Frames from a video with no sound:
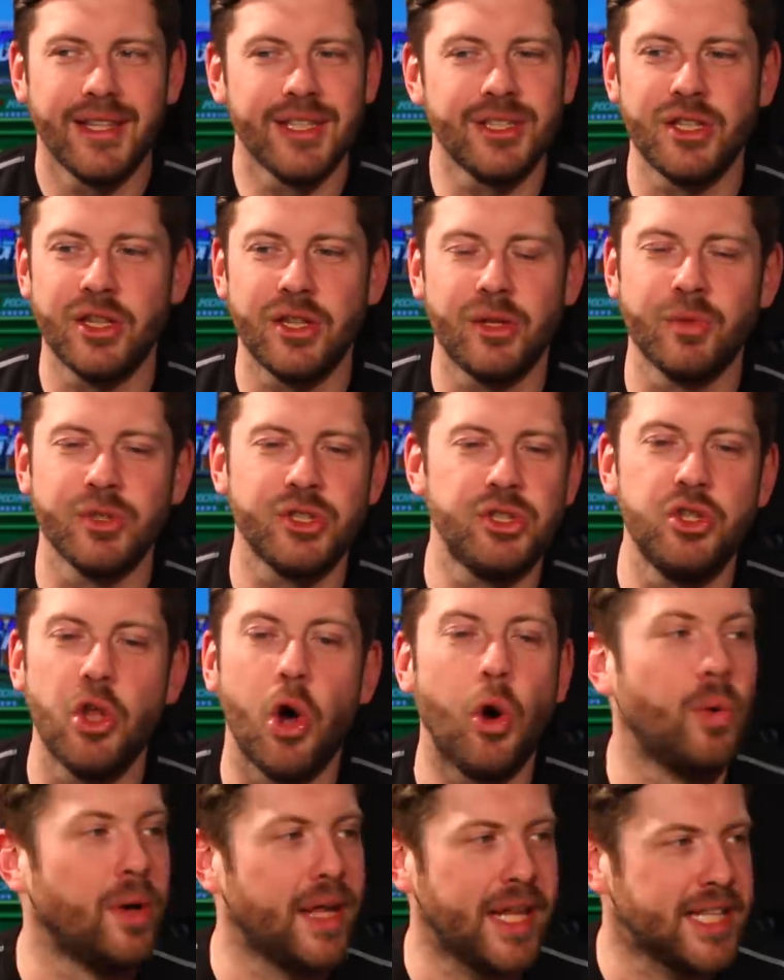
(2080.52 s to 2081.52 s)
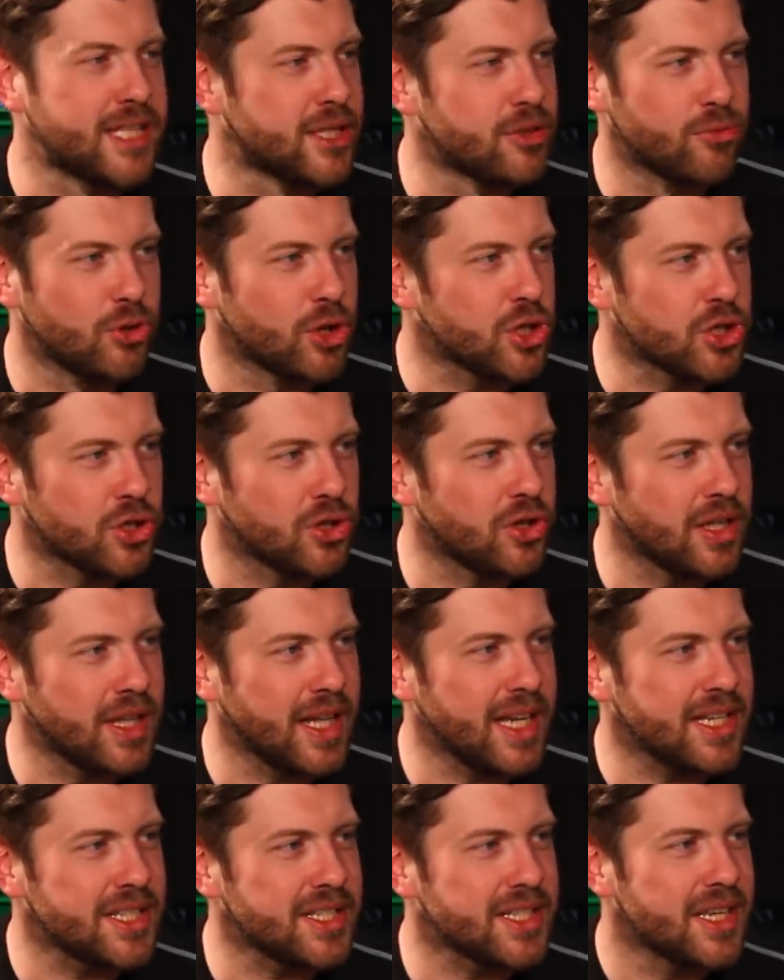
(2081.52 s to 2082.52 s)
there was no need to rush all
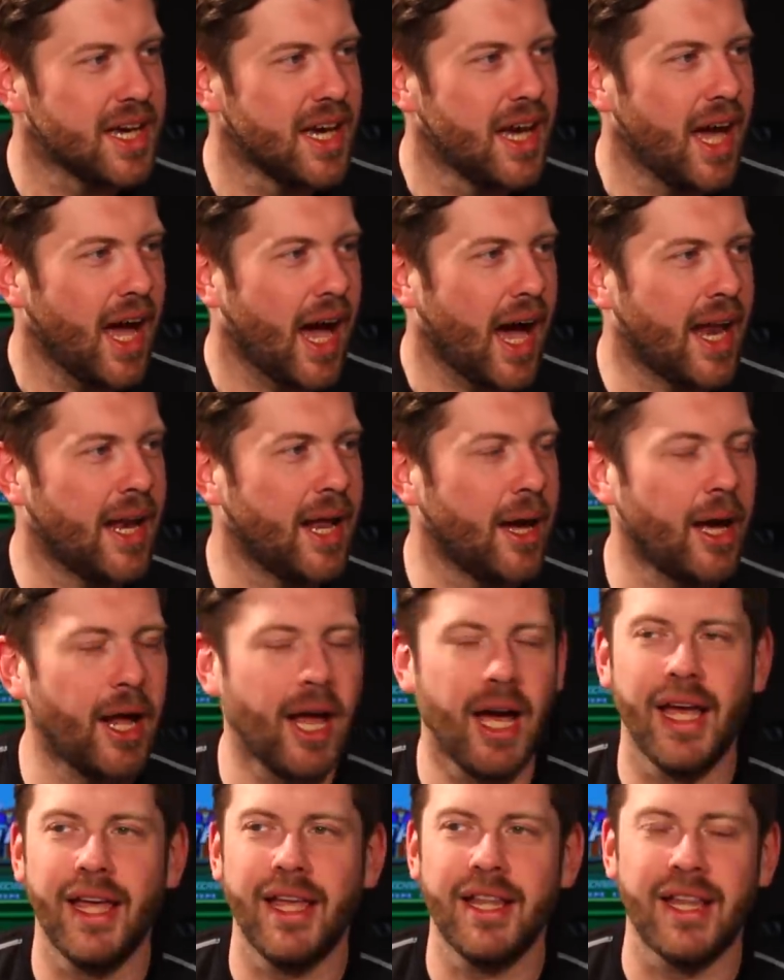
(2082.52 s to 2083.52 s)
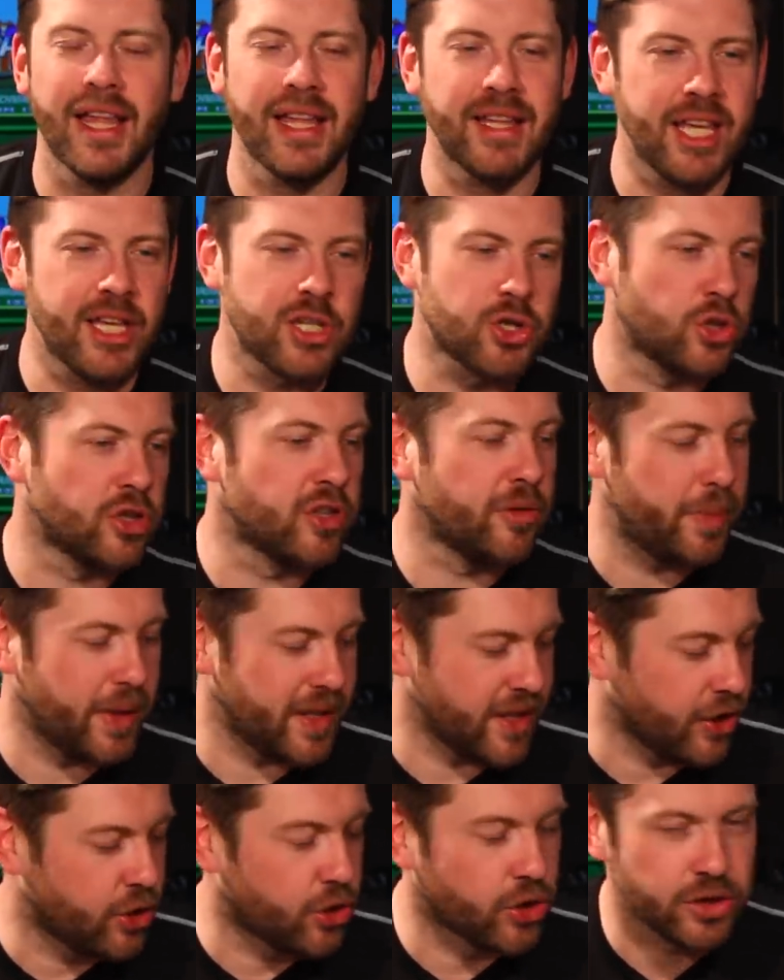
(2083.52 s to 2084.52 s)
this. And it, uh, this could have
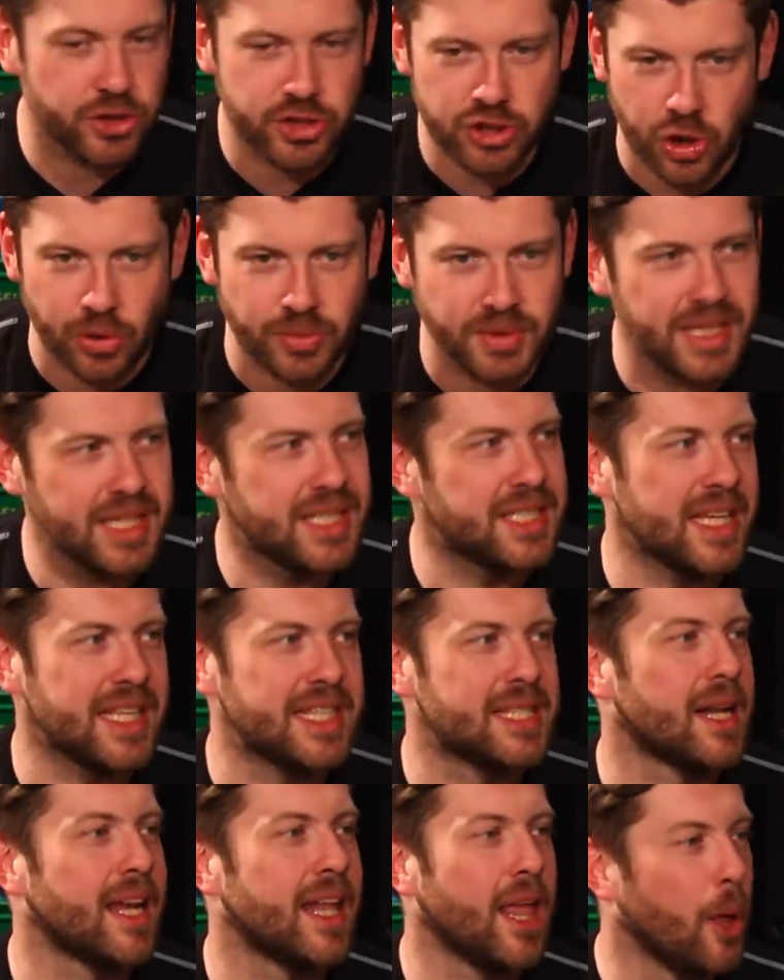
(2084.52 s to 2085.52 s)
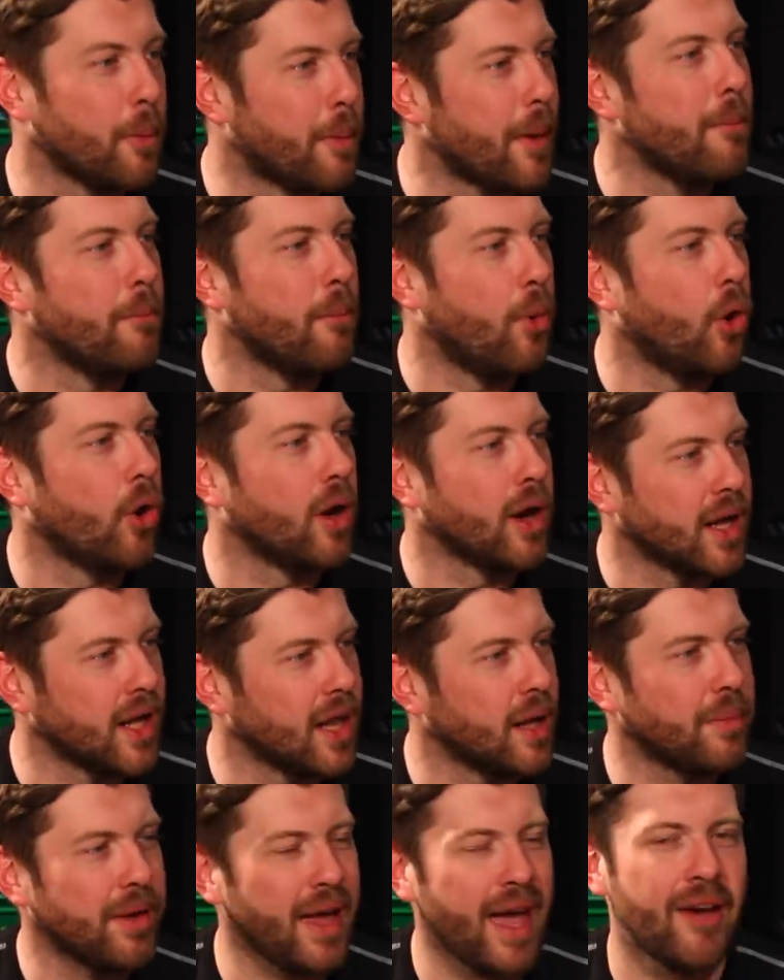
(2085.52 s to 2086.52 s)
been, they could have sown these seeds a little bit more and a
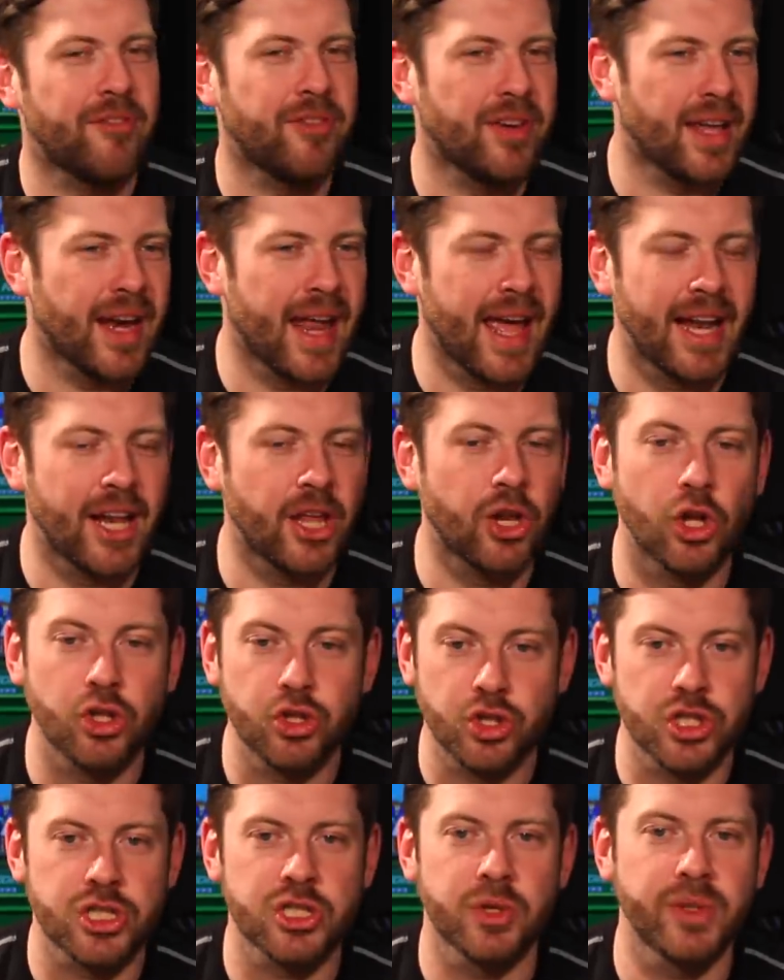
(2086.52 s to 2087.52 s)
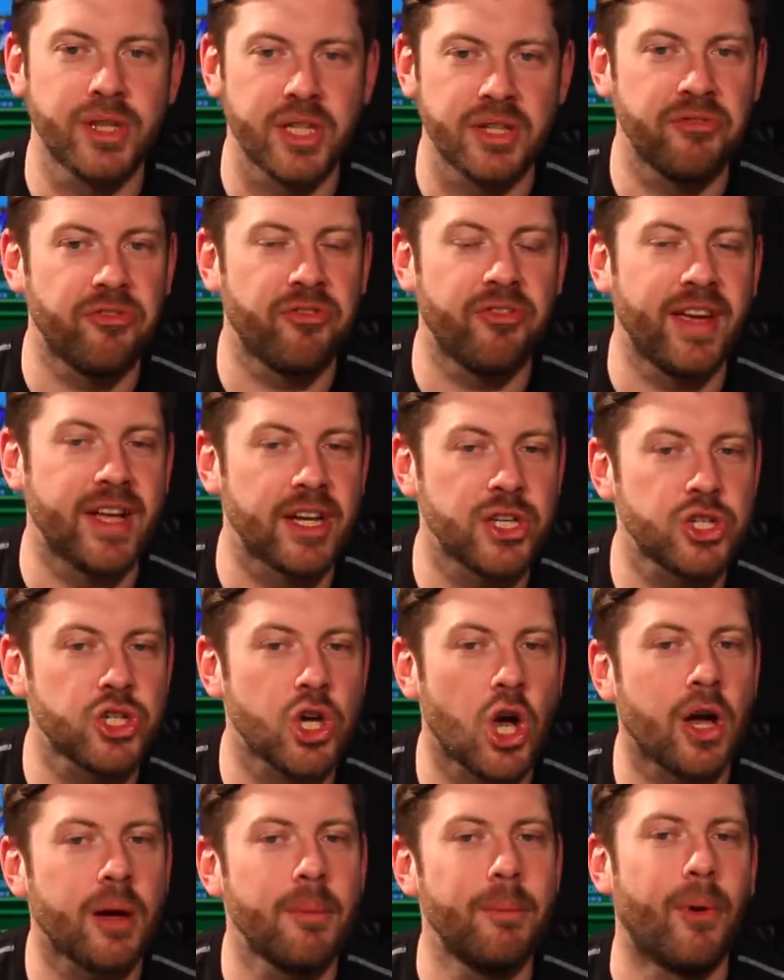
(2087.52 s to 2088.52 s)
little bit heavier earlier on, just so it didn't feel as
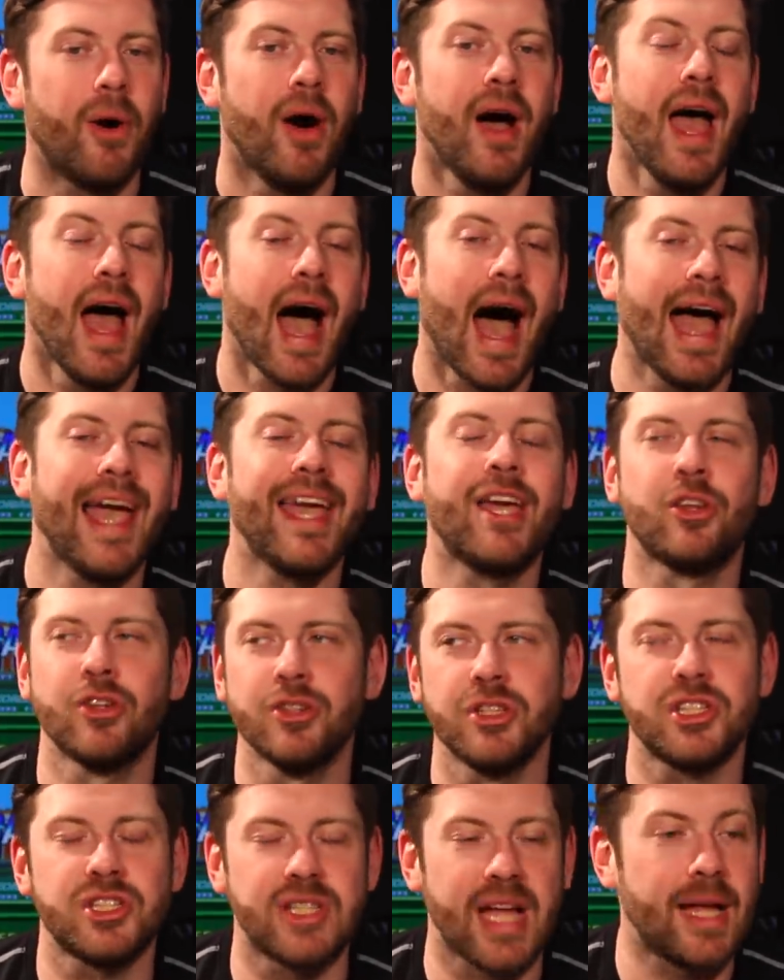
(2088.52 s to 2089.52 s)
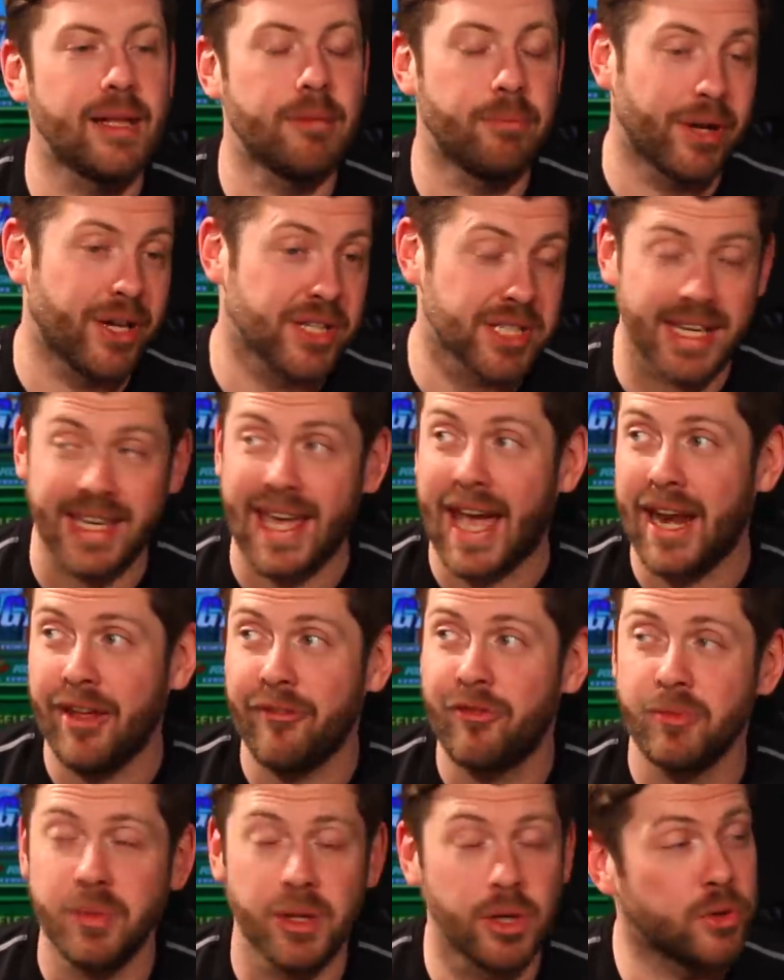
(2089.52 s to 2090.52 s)
shocking. But I can understand because I get
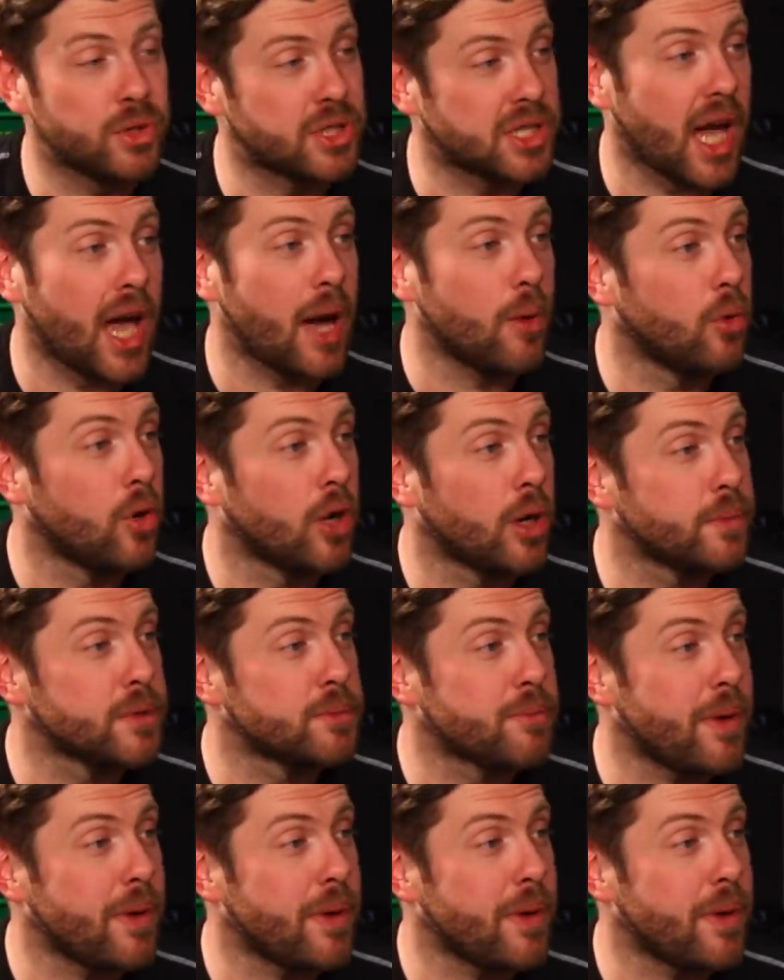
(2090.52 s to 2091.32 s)
it from the Luke Skywalker